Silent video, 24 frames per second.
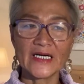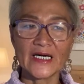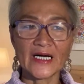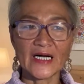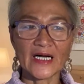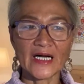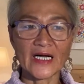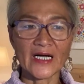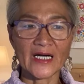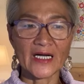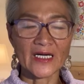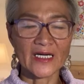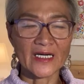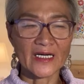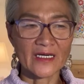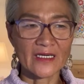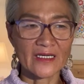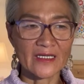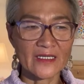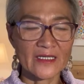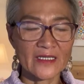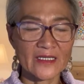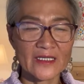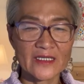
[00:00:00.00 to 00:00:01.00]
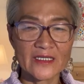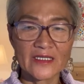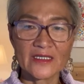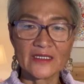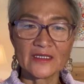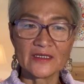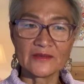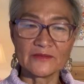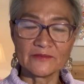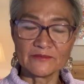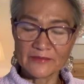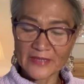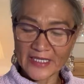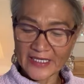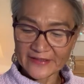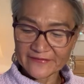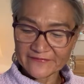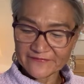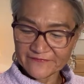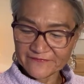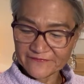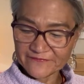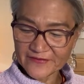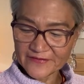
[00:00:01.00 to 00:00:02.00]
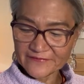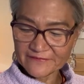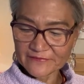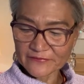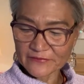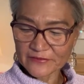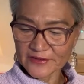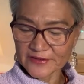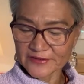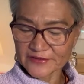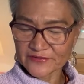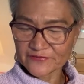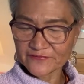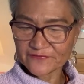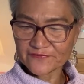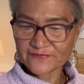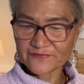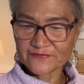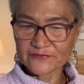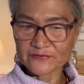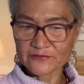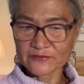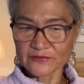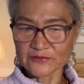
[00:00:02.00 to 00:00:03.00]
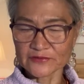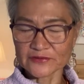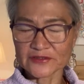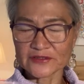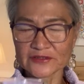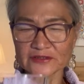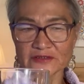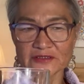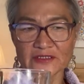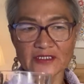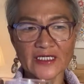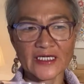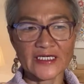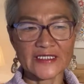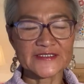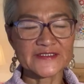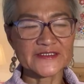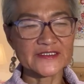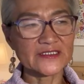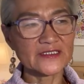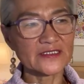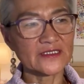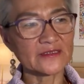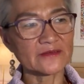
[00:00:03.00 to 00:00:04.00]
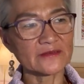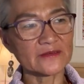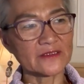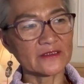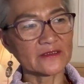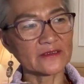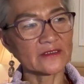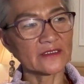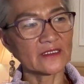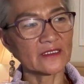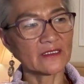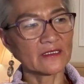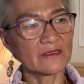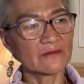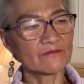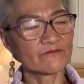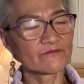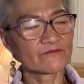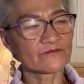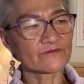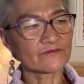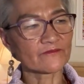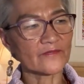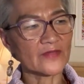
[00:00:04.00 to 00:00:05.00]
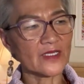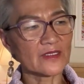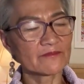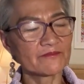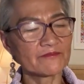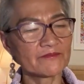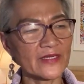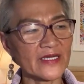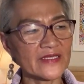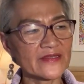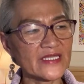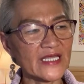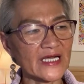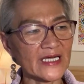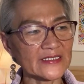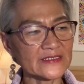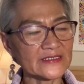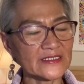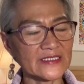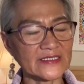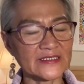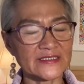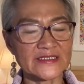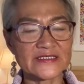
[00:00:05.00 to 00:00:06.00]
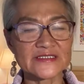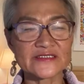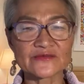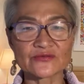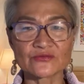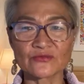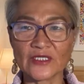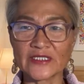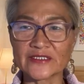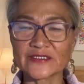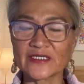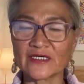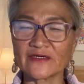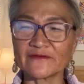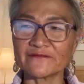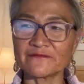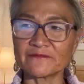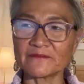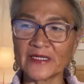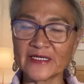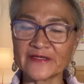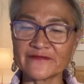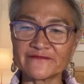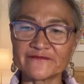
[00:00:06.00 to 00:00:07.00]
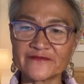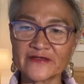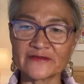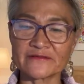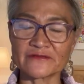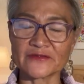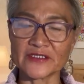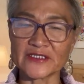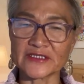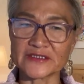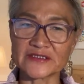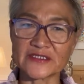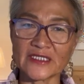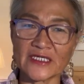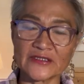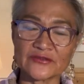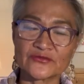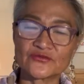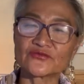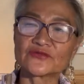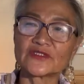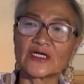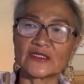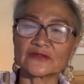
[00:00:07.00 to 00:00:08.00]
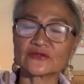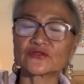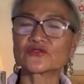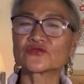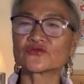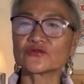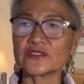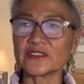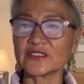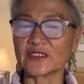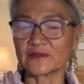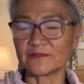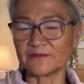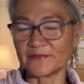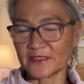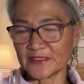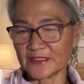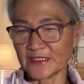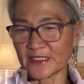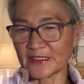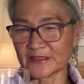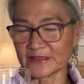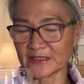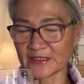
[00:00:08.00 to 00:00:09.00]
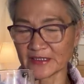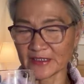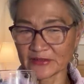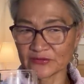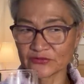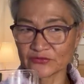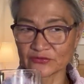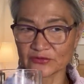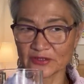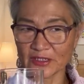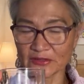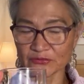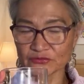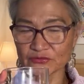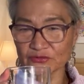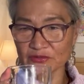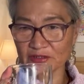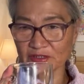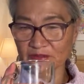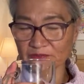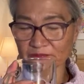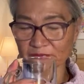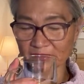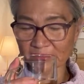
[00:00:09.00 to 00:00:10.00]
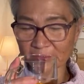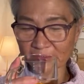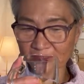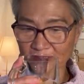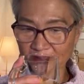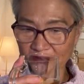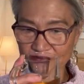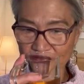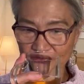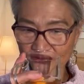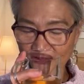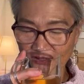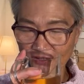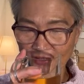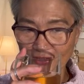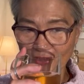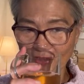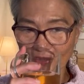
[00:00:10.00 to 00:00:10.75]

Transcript: My favorite fruit, I think banana is one of my favorite. I do not drink banana. I do not drink banana drink